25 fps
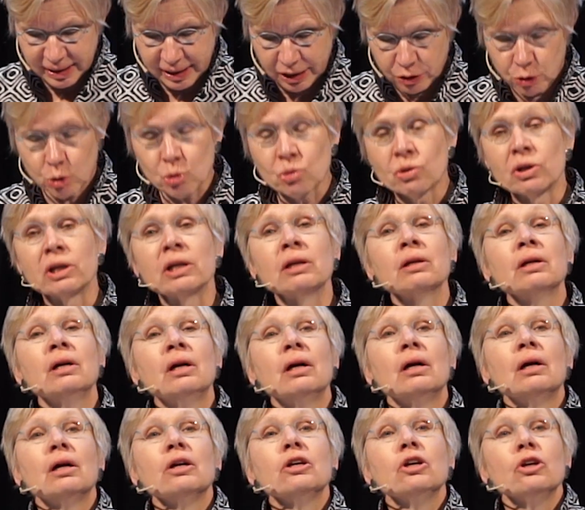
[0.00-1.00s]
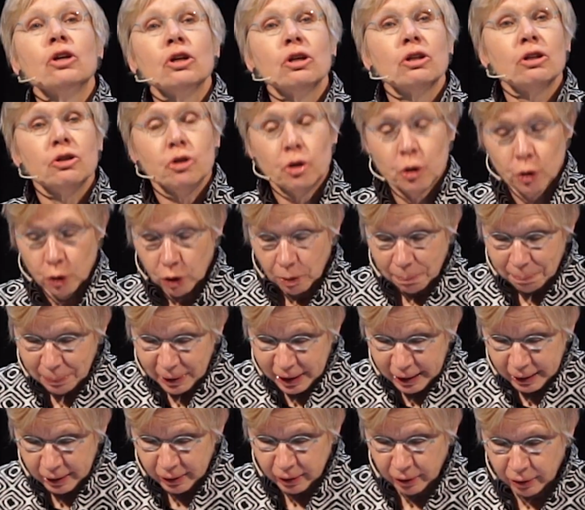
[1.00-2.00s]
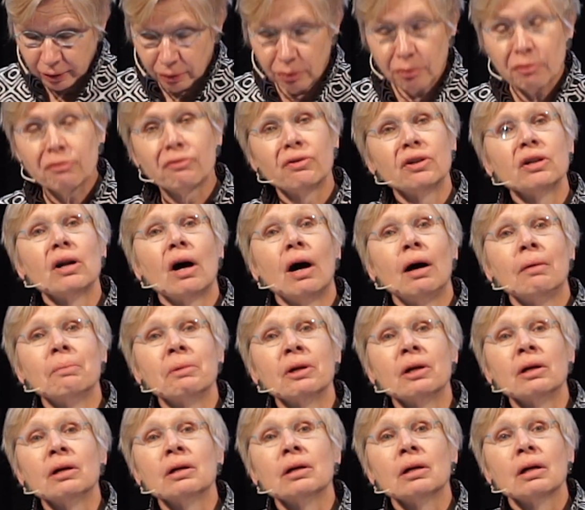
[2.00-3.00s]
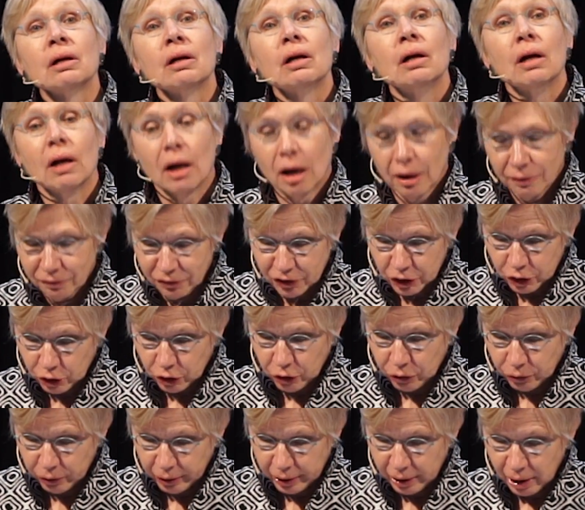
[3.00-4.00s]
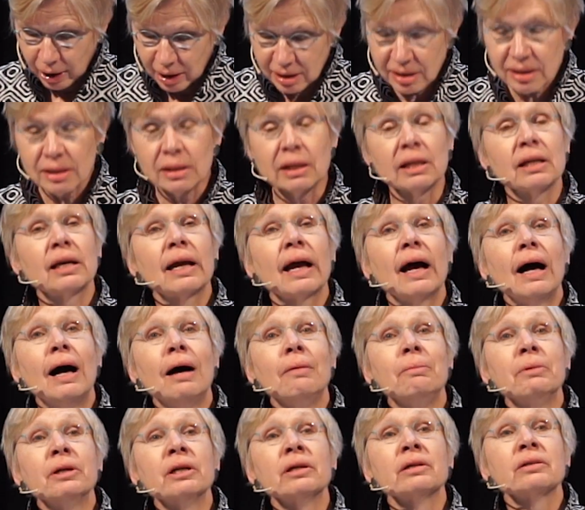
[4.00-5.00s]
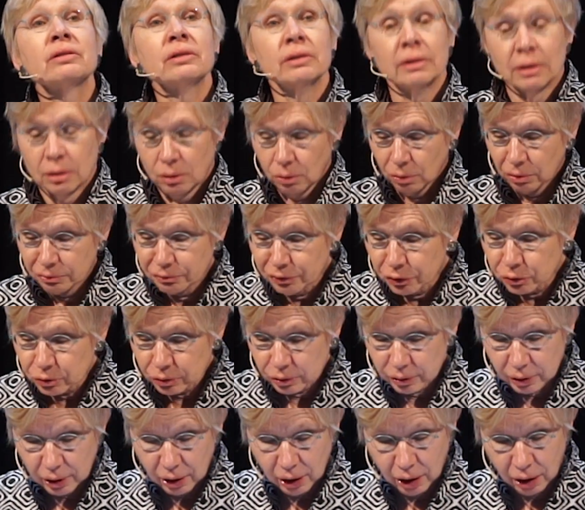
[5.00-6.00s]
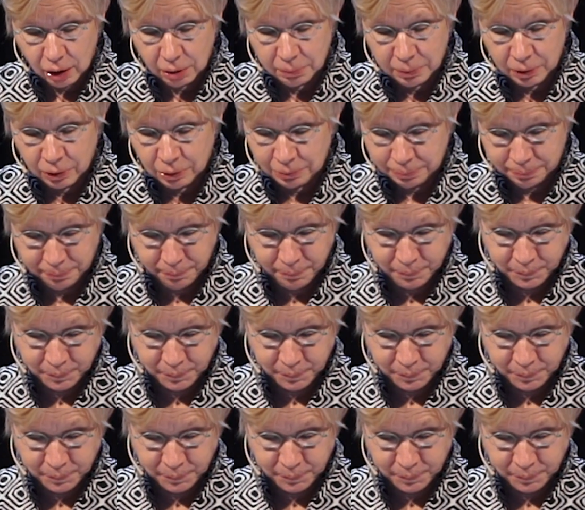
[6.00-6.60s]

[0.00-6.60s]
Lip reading: century European phenomena of the Curiosity Cabinet, or Wunderkammer.